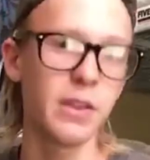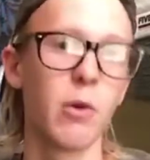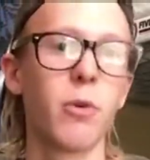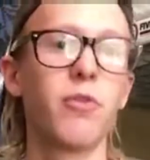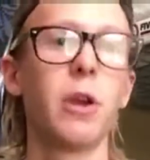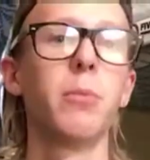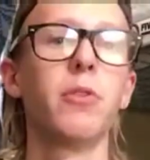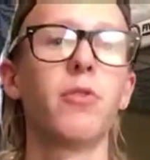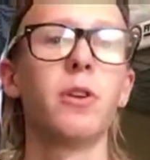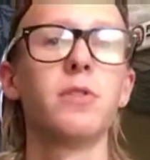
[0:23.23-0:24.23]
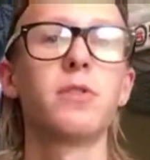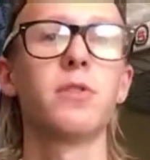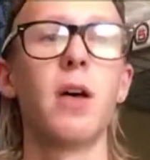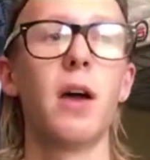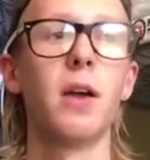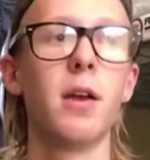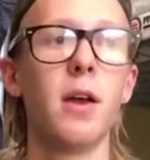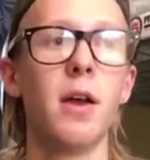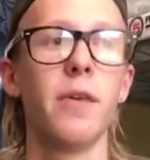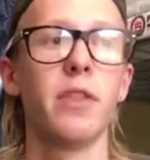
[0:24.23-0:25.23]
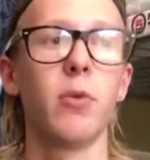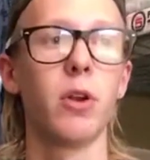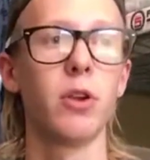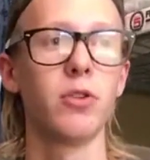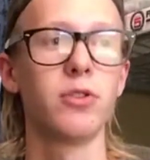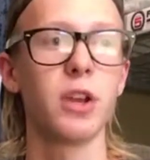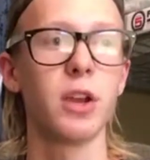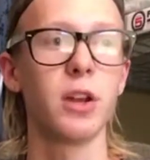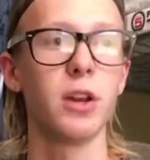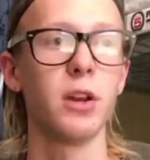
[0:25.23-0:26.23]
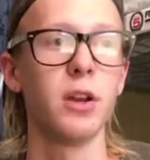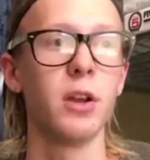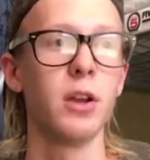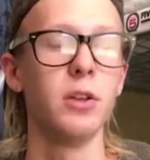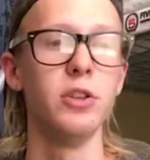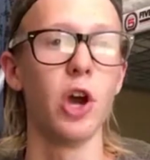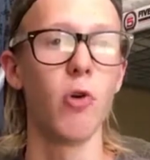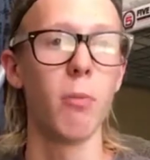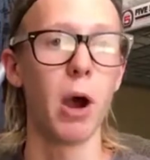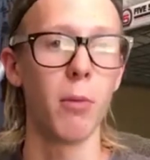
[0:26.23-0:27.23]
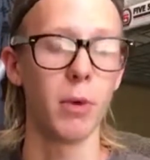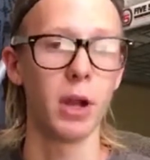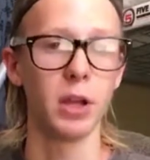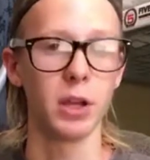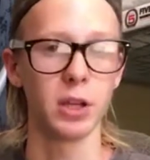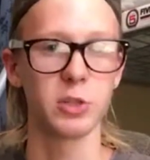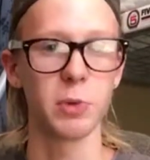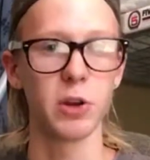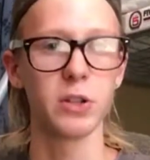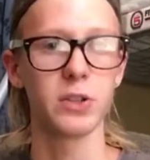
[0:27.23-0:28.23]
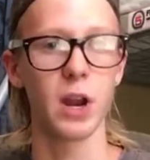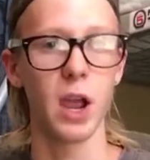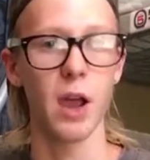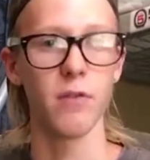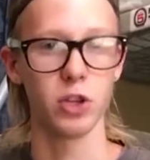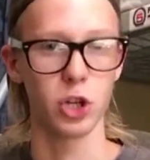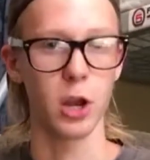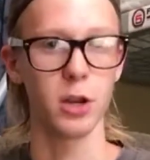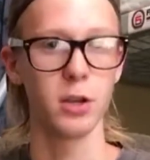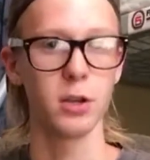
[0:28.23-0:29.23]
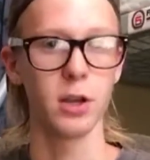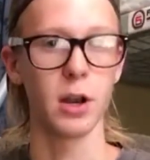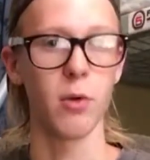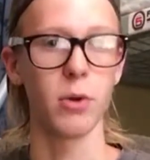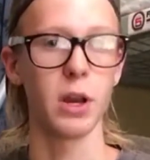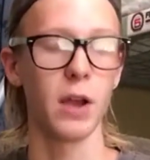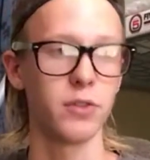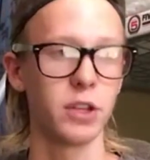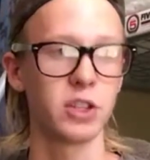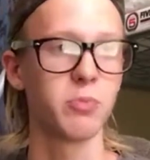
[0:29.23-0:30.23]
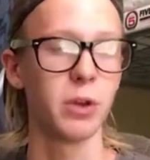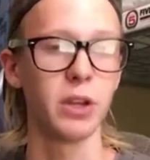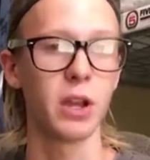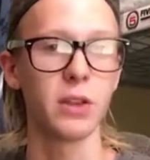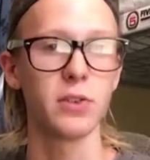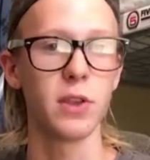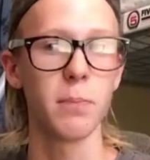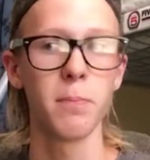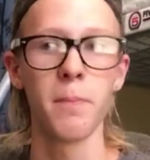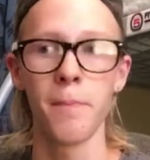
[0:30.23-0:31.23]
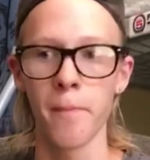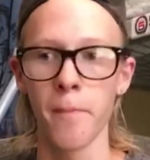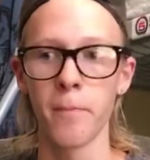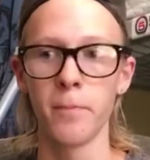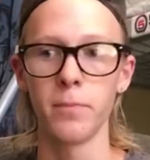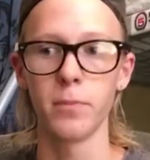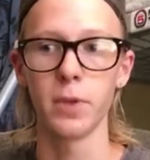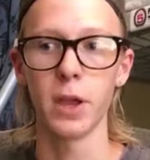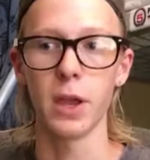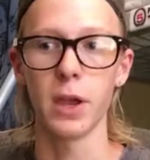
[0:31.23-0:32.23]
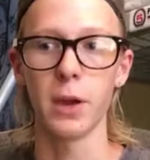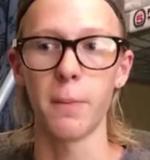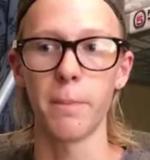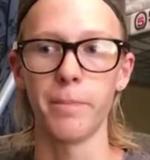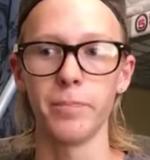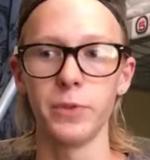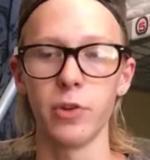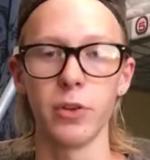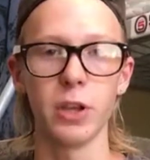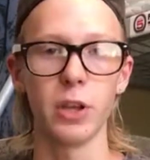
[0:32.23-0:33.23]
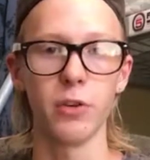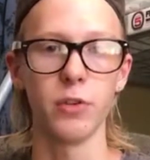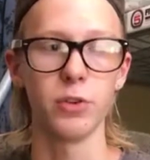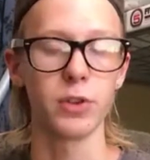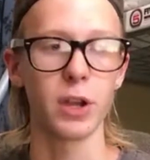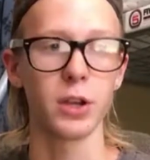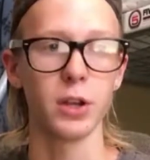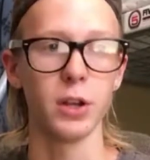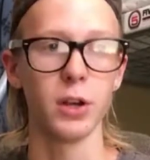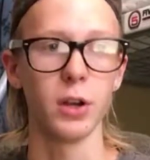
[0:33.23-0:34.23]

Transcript: that were family friends, so that they would understand and know about my experience that I have in China, and I wouldn't have to explain that to them. And during the interviews, I could